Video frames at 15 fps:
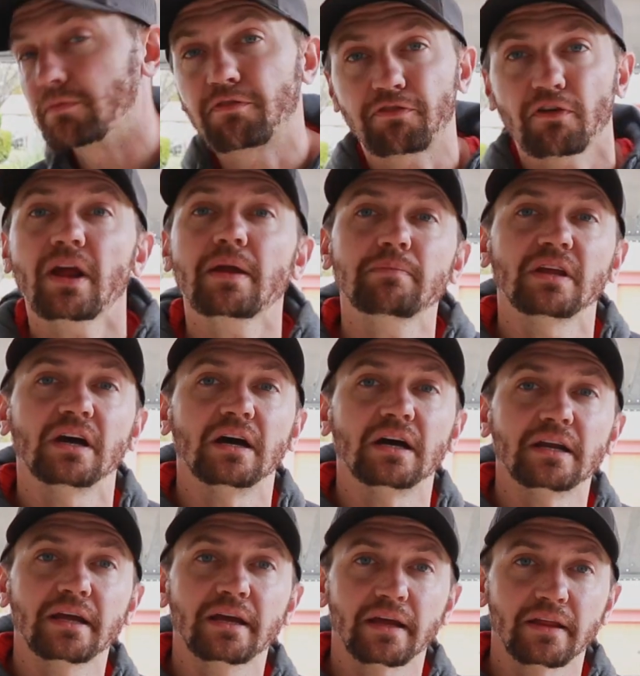frame
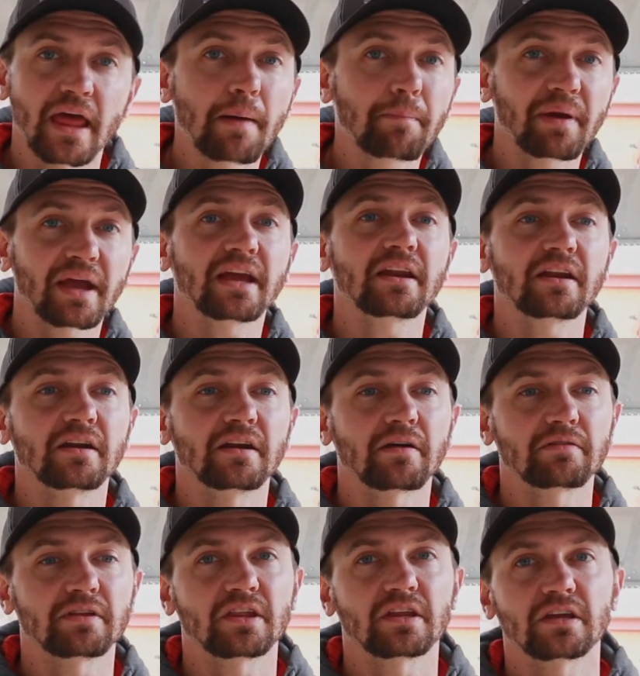done and that painted and
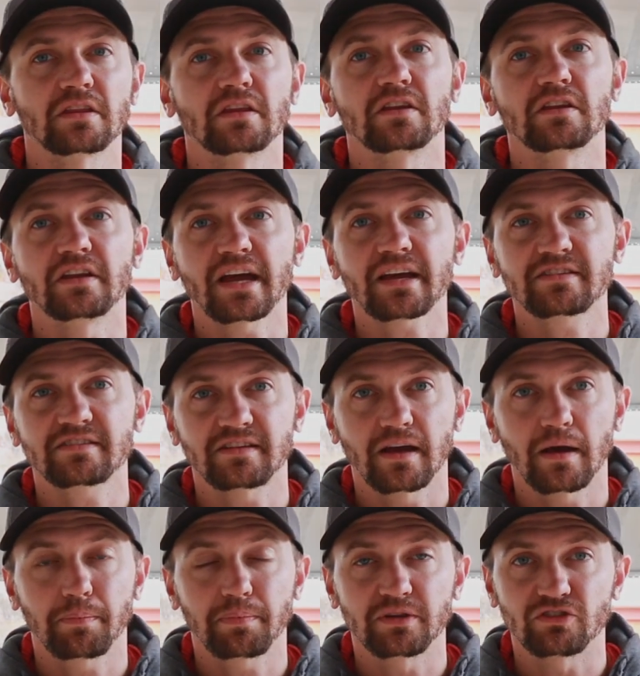everything, then the next
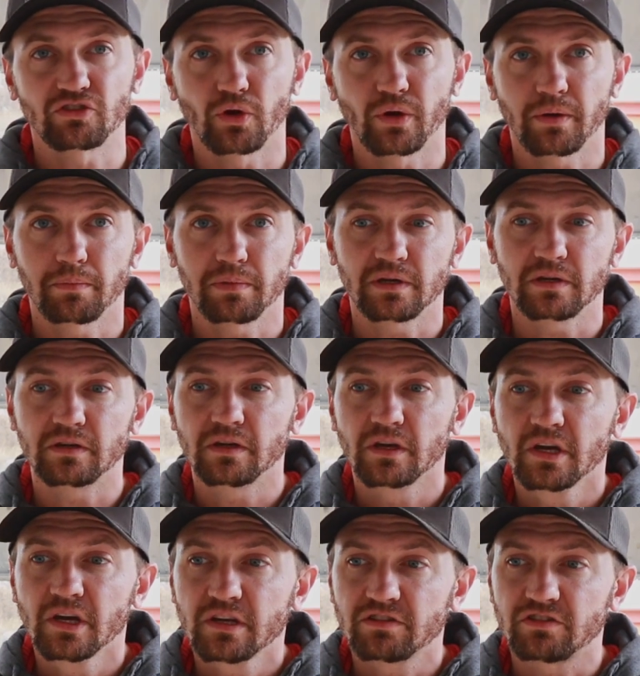step is going to be
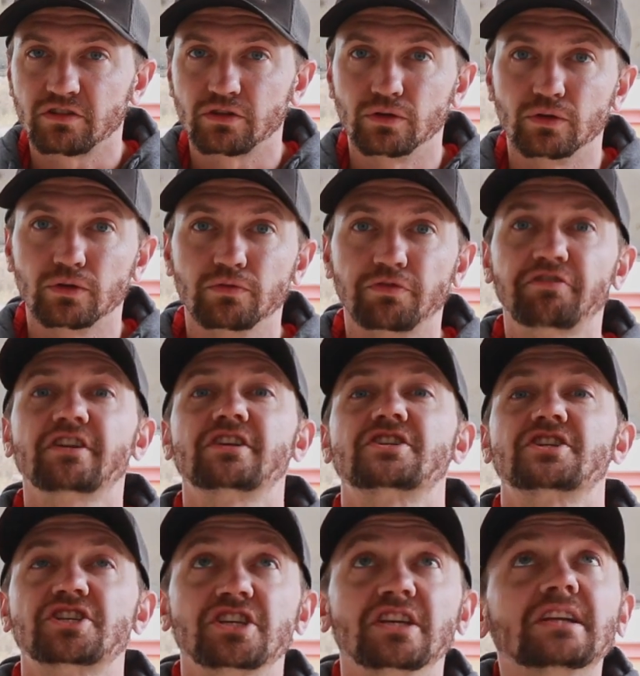to
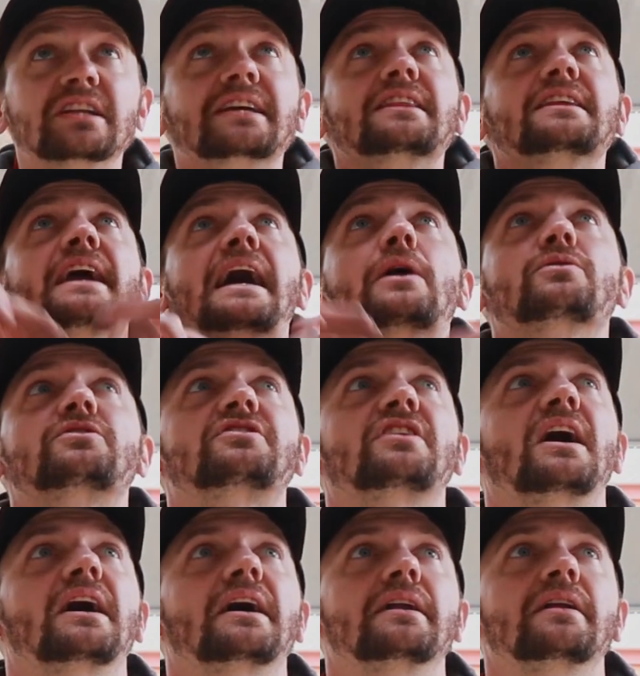finish sealing the
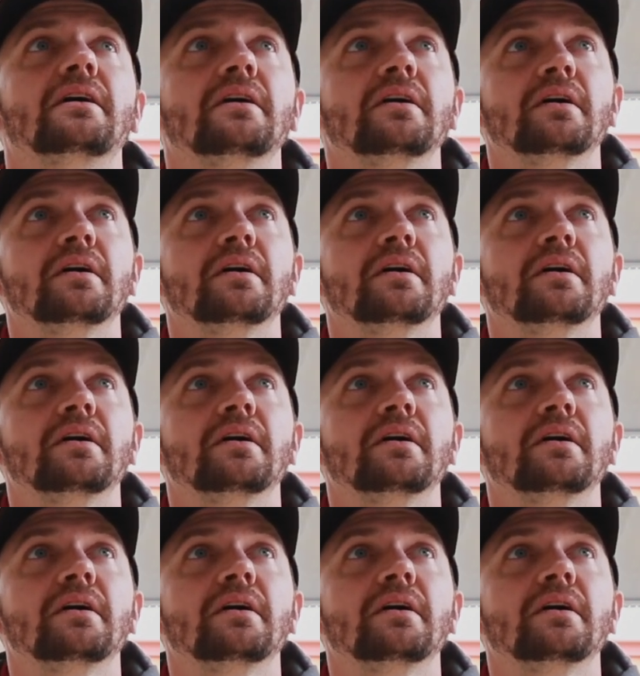outside